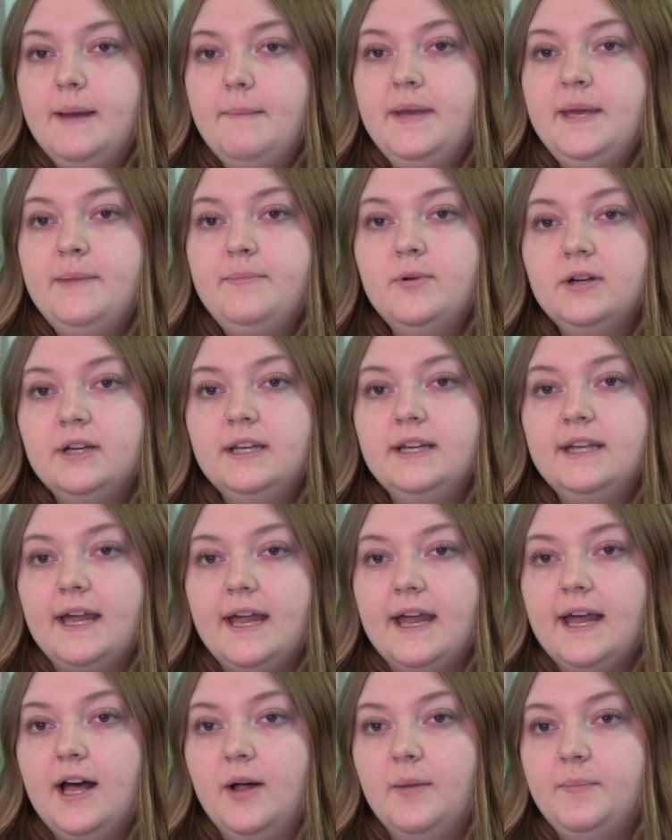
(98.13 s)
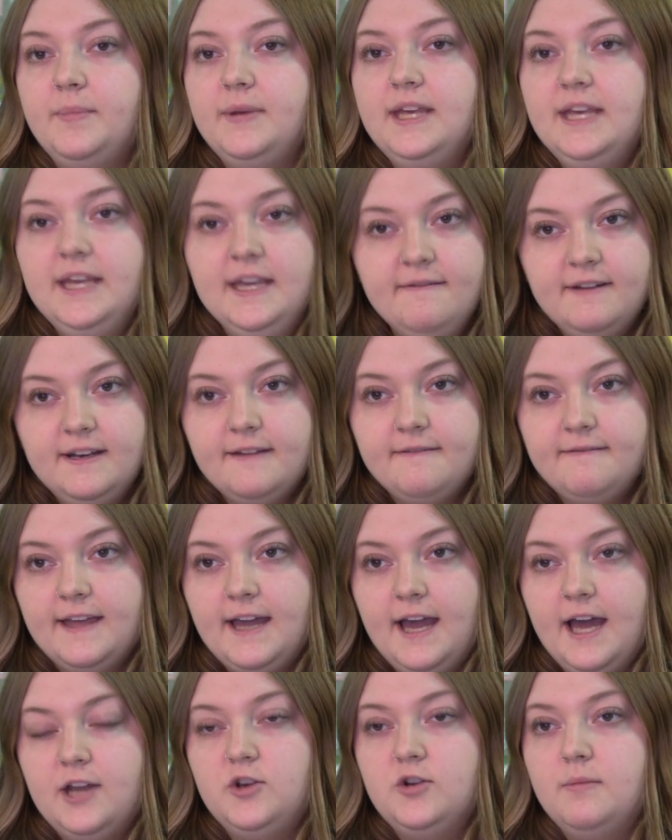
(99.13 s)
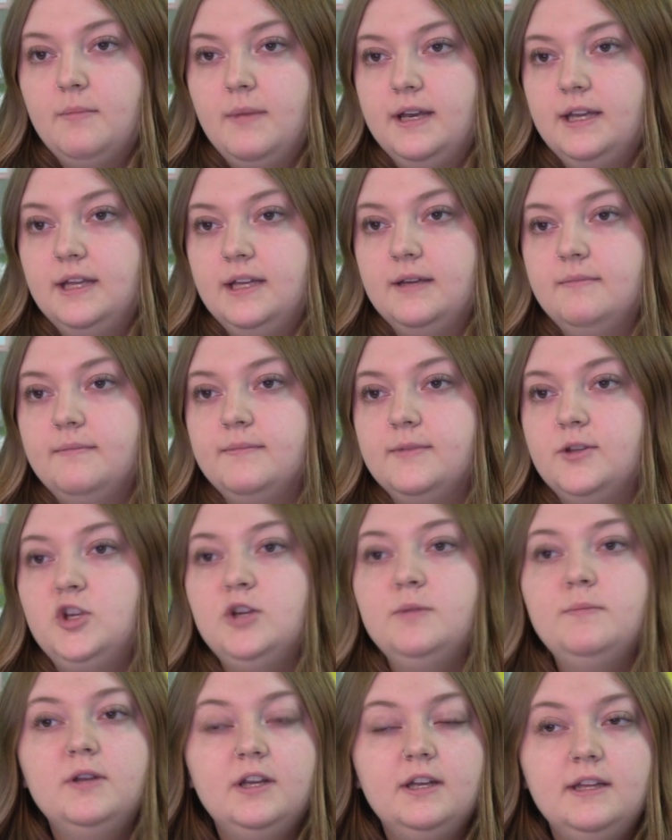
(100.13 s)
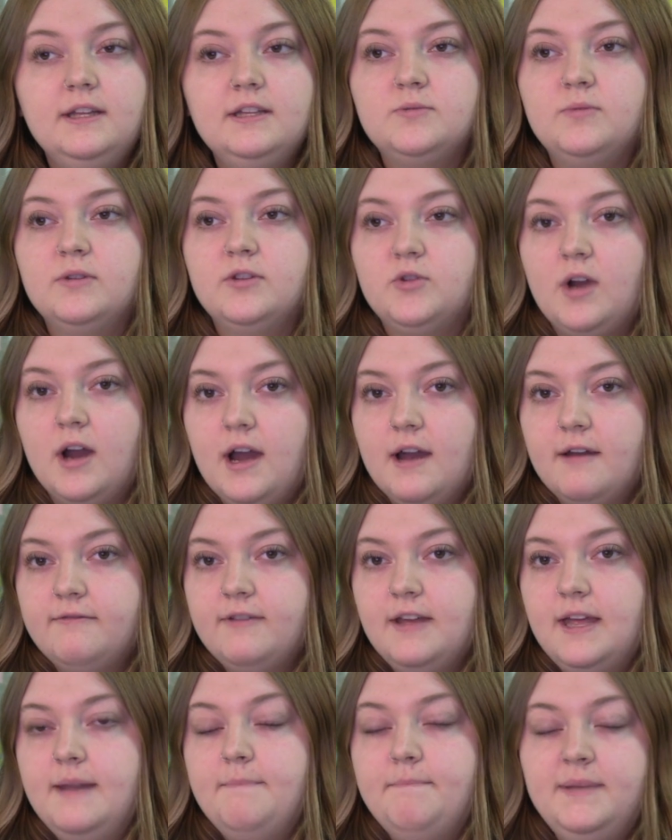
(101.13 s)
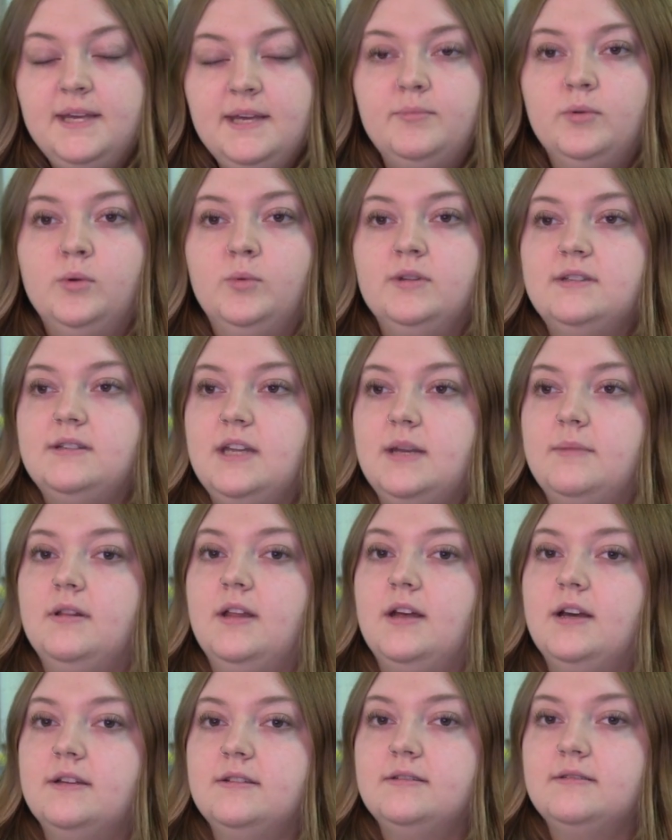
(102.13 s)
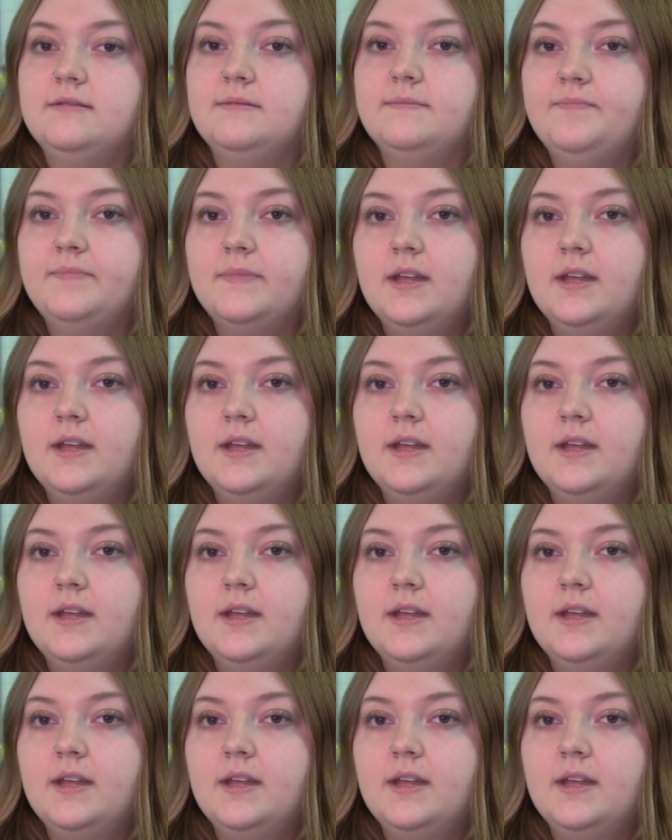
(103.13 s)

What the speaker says: people could get help even if they had no money, communities would thrive, and people would stabilize.